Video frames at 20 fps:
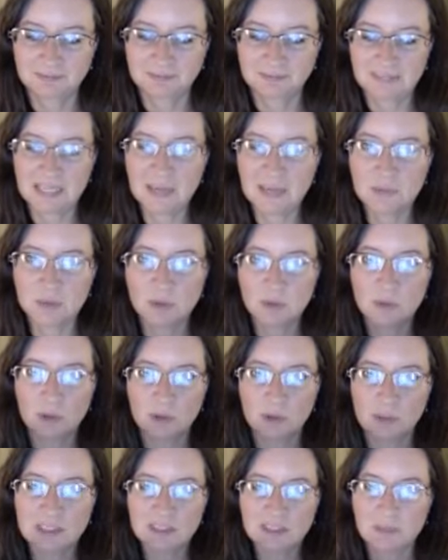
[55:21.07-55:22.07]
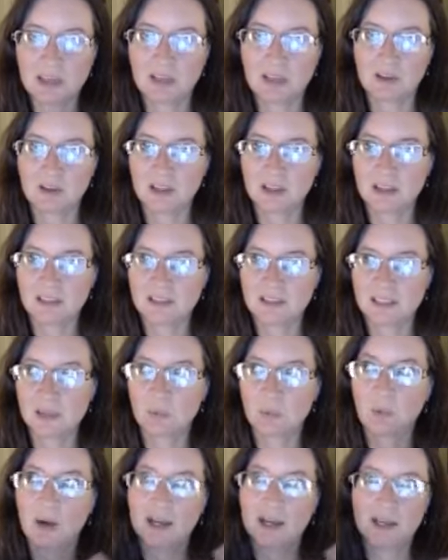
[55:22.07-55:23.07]
times when you want to smack your head and say,
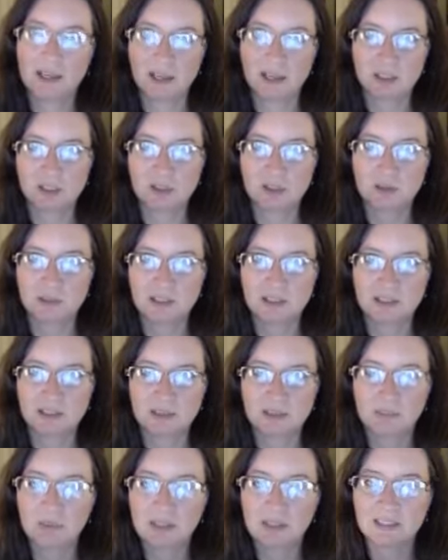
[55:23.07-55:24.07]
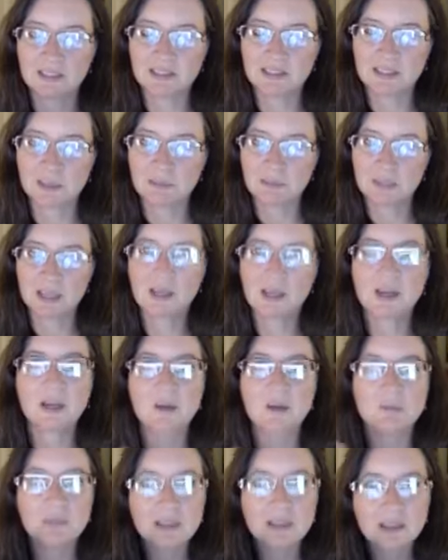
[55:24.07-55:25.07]
why did I choose this? But at the same
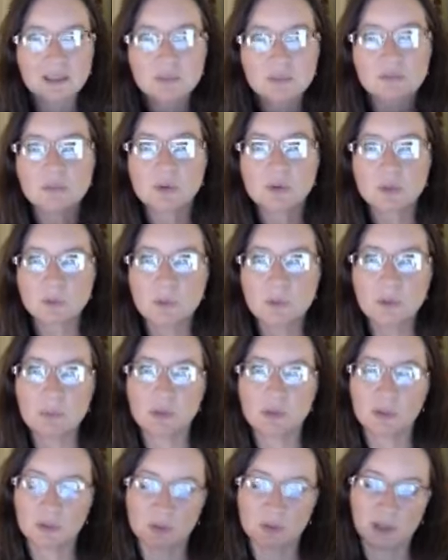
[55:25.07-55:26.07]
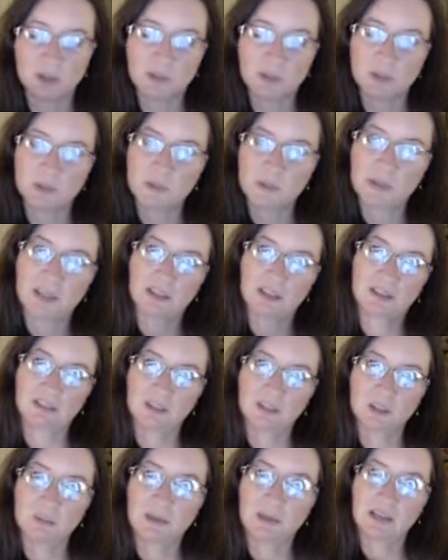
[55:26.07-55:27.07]
time, most people in retrospect can
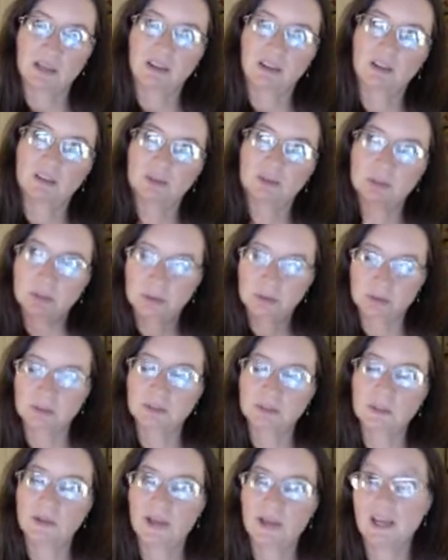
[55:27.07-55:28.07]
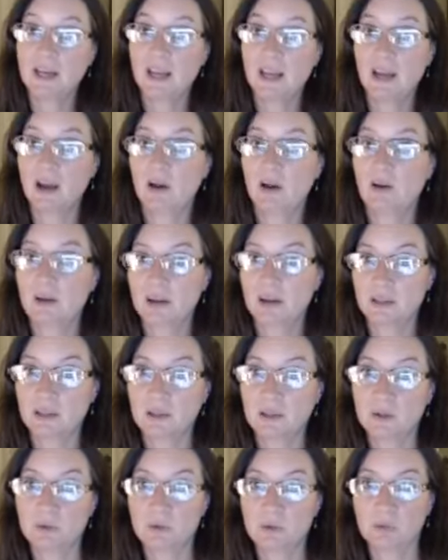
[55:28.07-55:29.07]
look back and go, whew, okay, now I
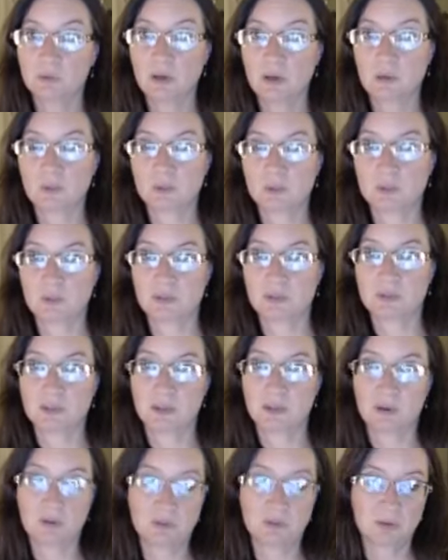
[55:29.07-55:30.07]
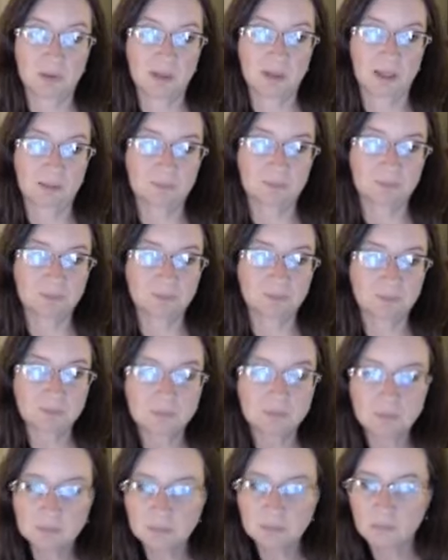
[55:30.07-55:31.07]
know why I was supposed to go through that.
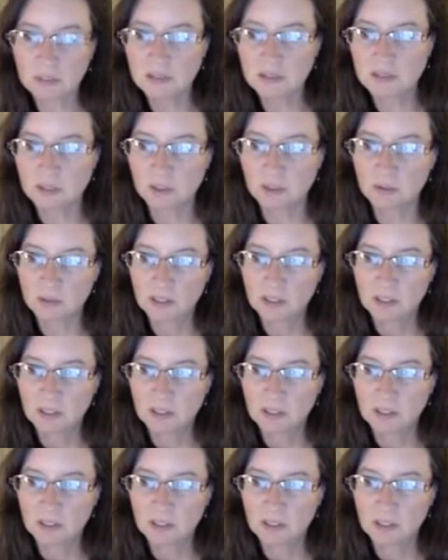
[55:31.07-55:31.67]
So,